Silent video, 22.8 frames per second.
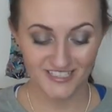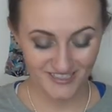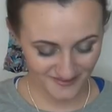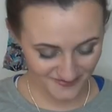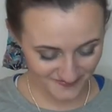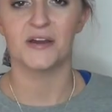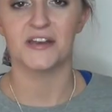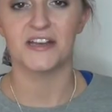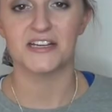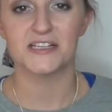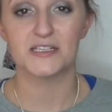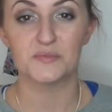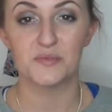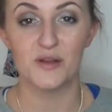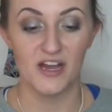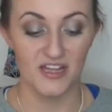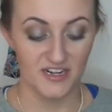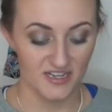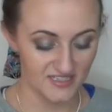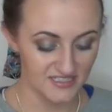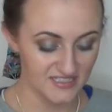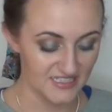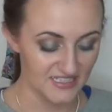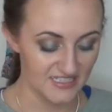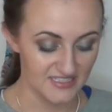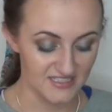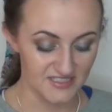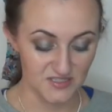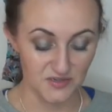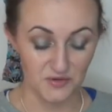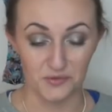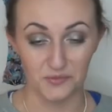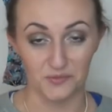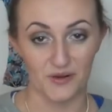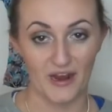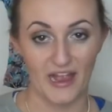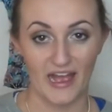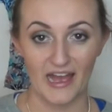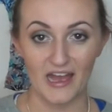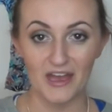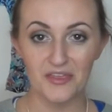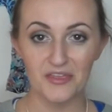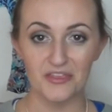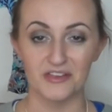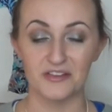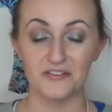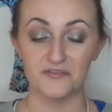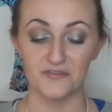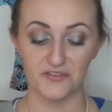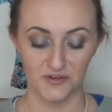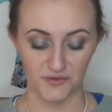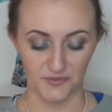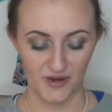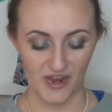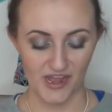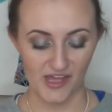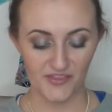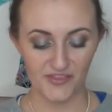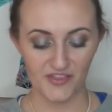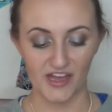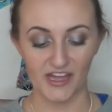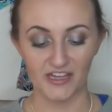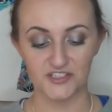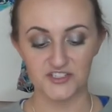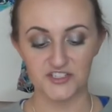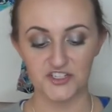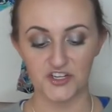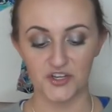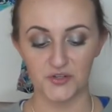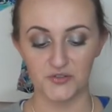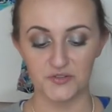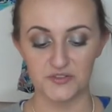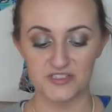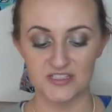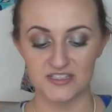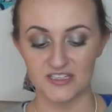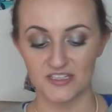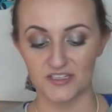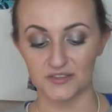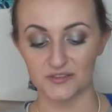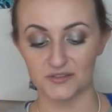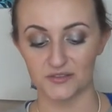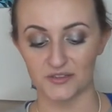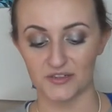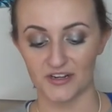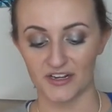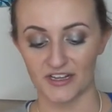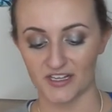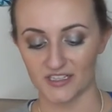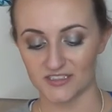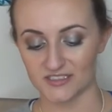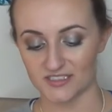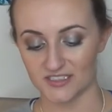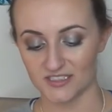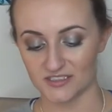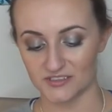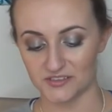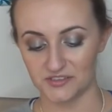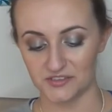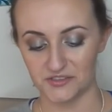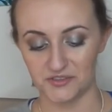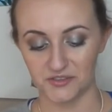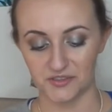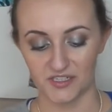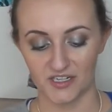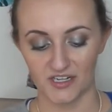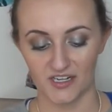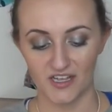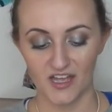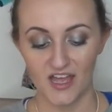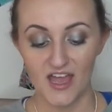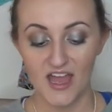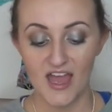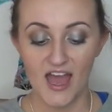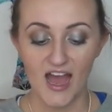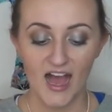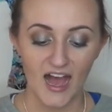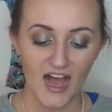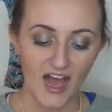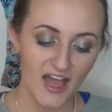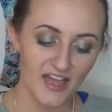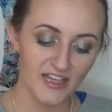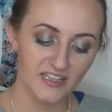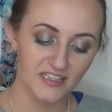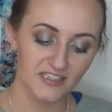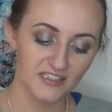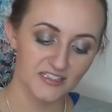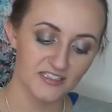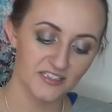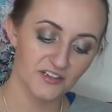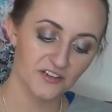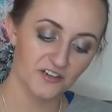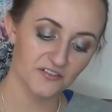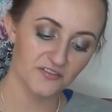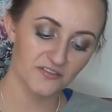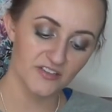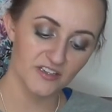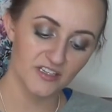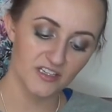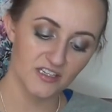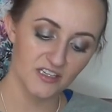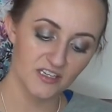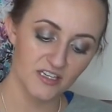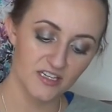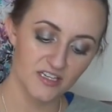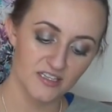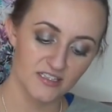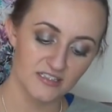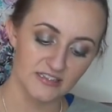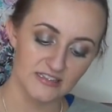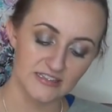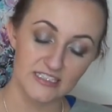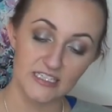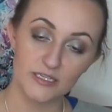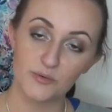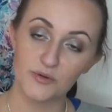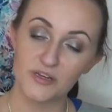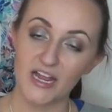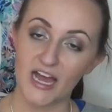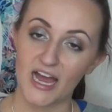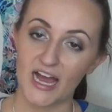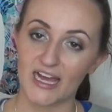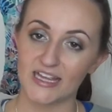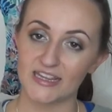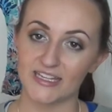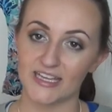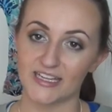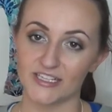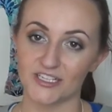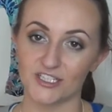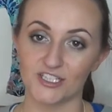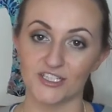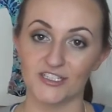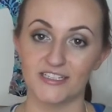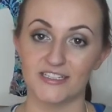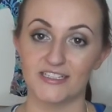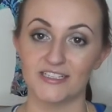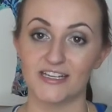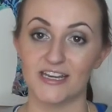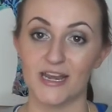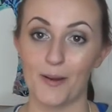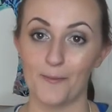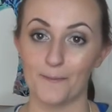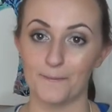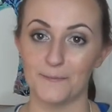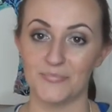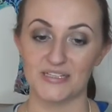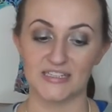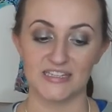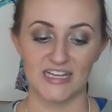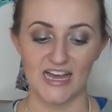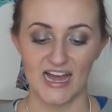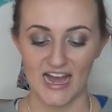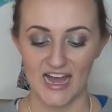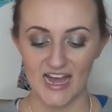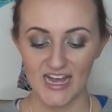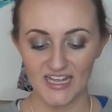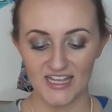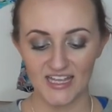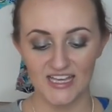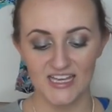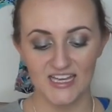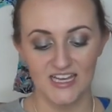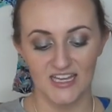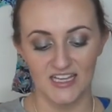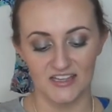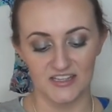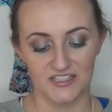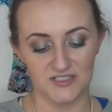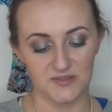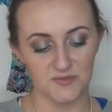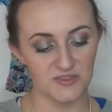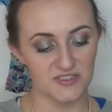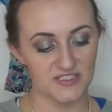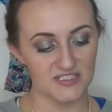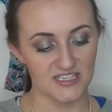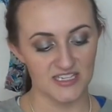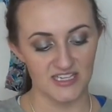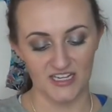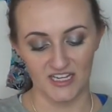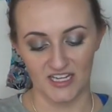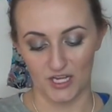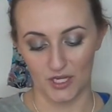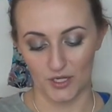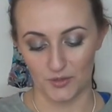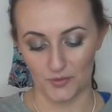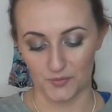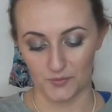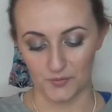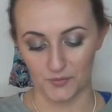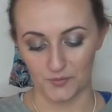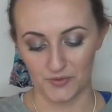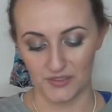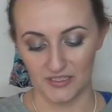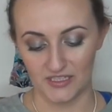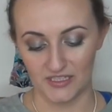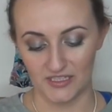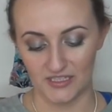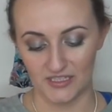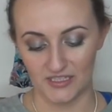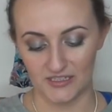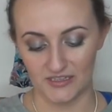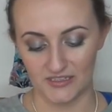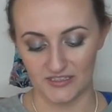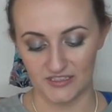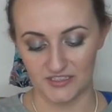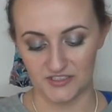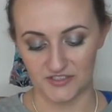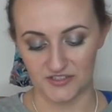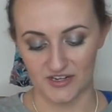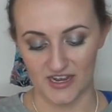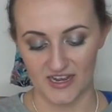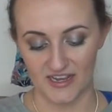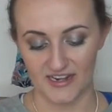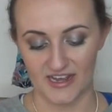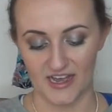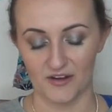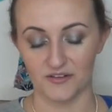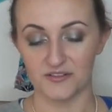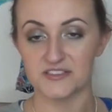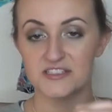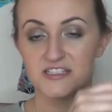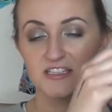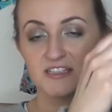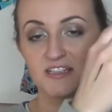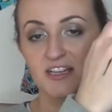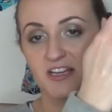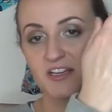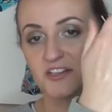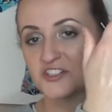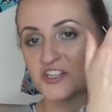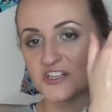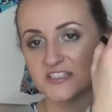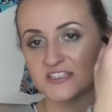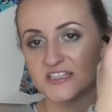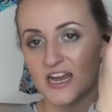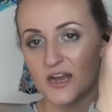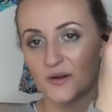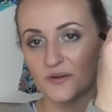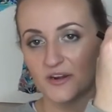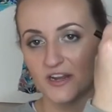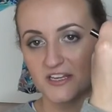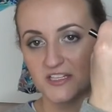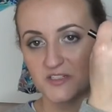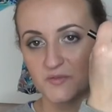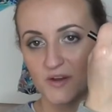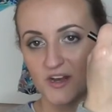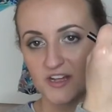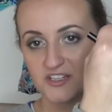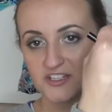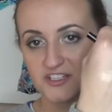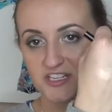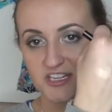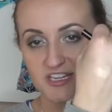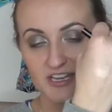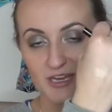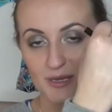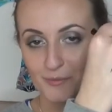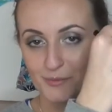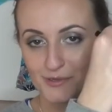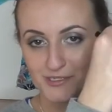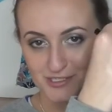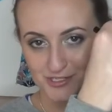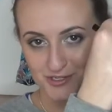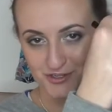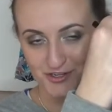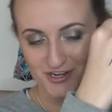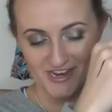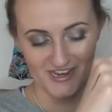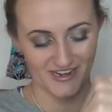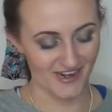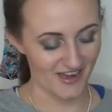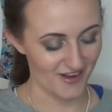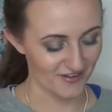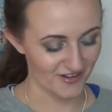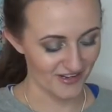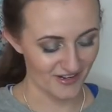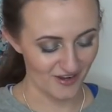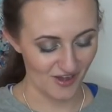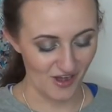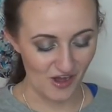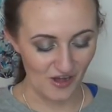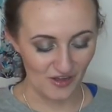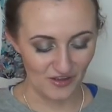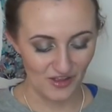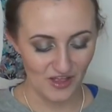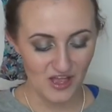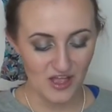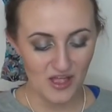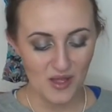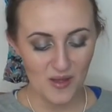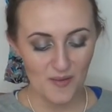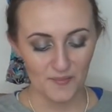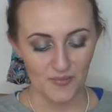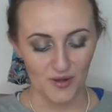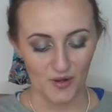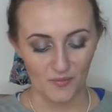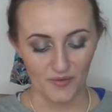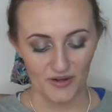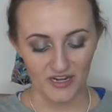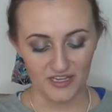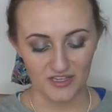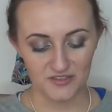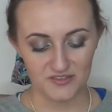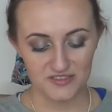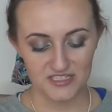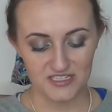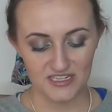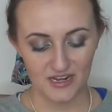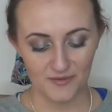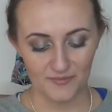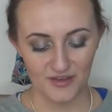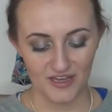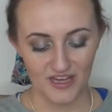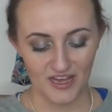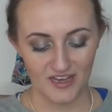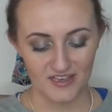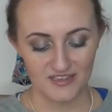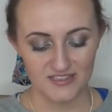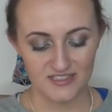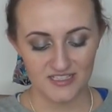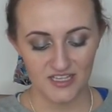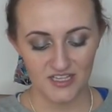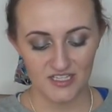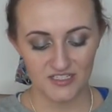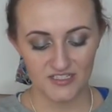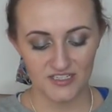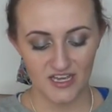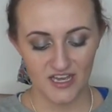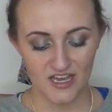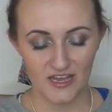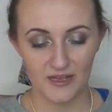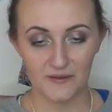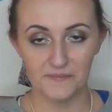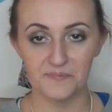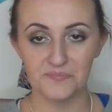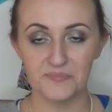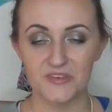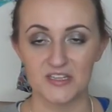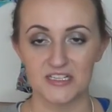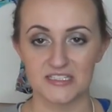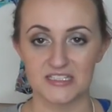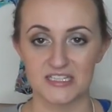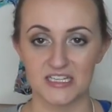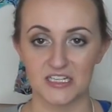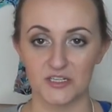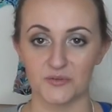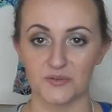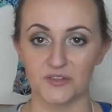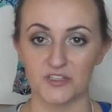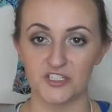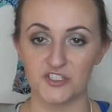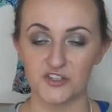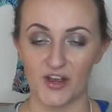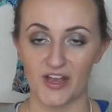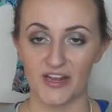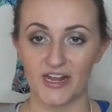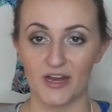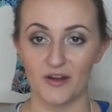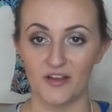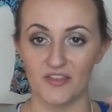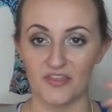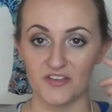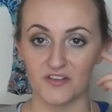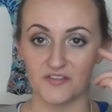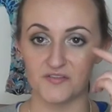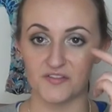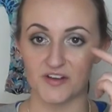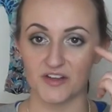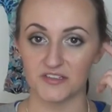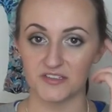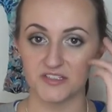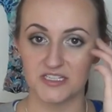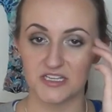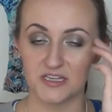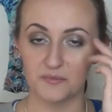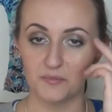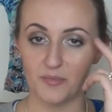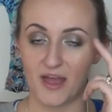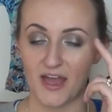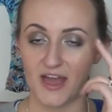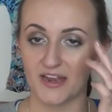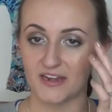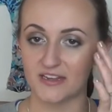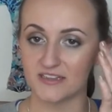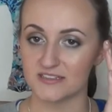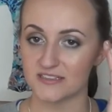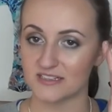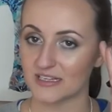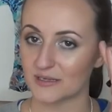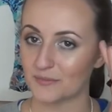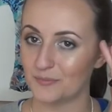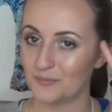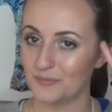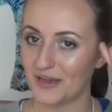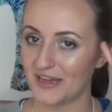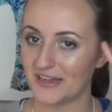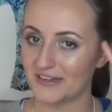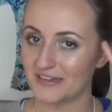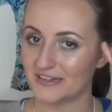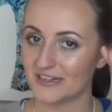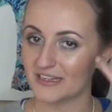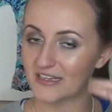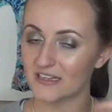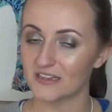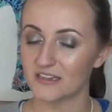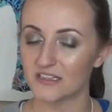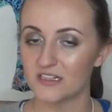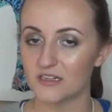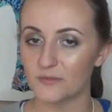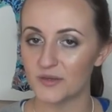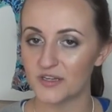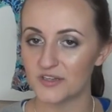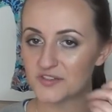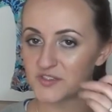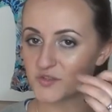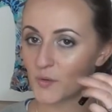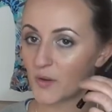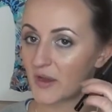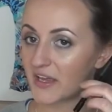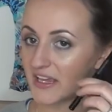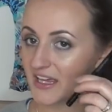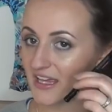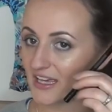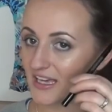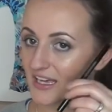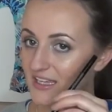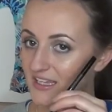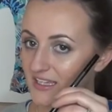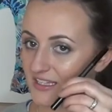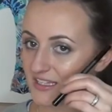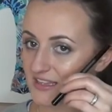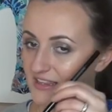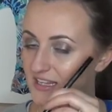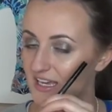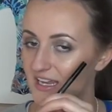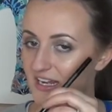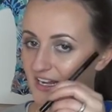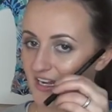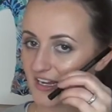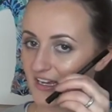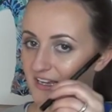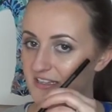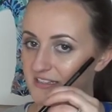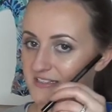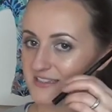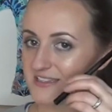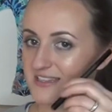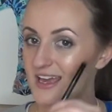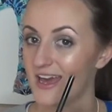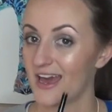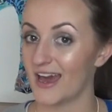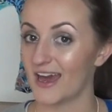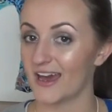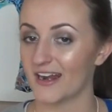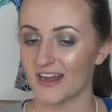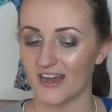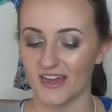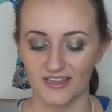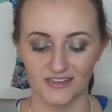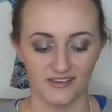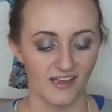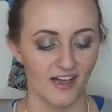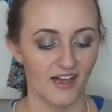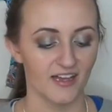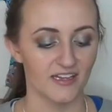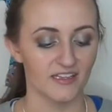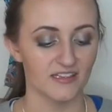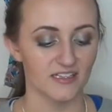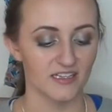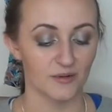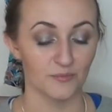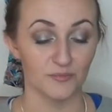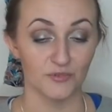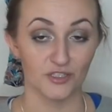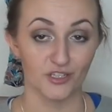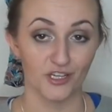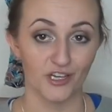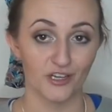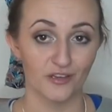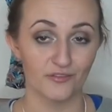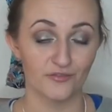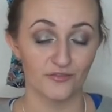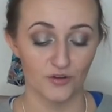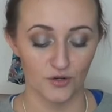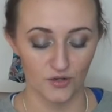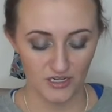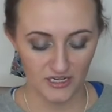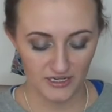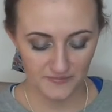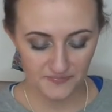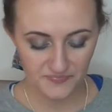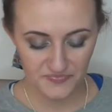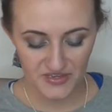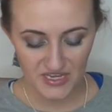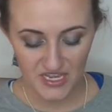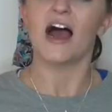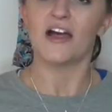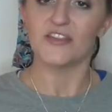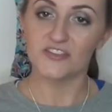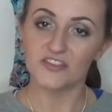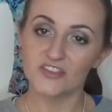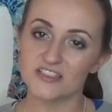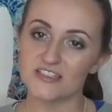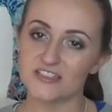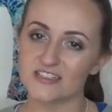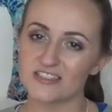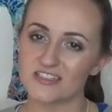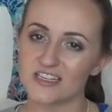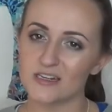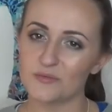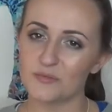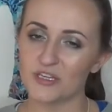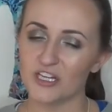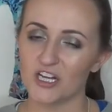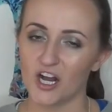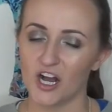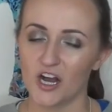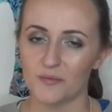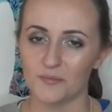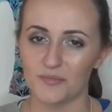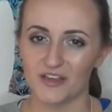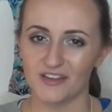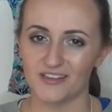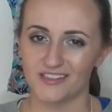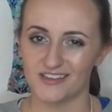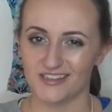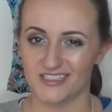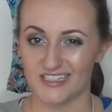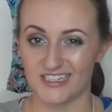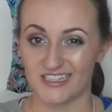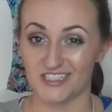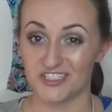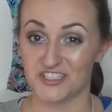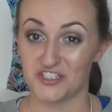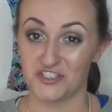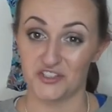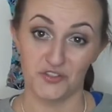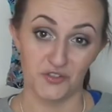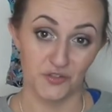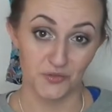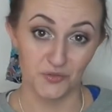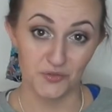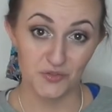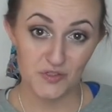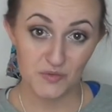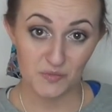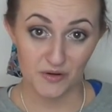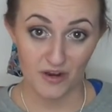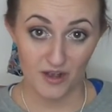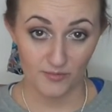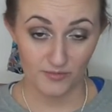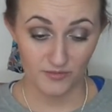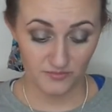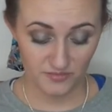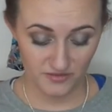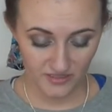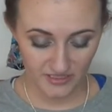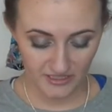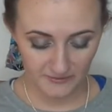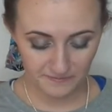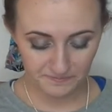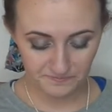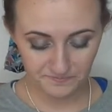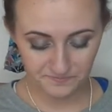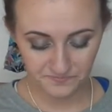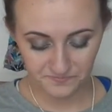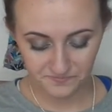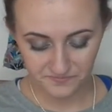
My next product is Wrath, and for Wrath I chose the Laura Geller New York Eye Calligraphy Liquid Eyeliner in black. This one's getting really dried out. See, like just now when I swatched it, it wasn't dried out at all. But when I used it on my eyes the other day, it's getting really dried out, and the felt tip pen is like bending a little bit, so I can't get that nice cat eye line that I'm looking for. I think this is going to be gone by like the next use probably.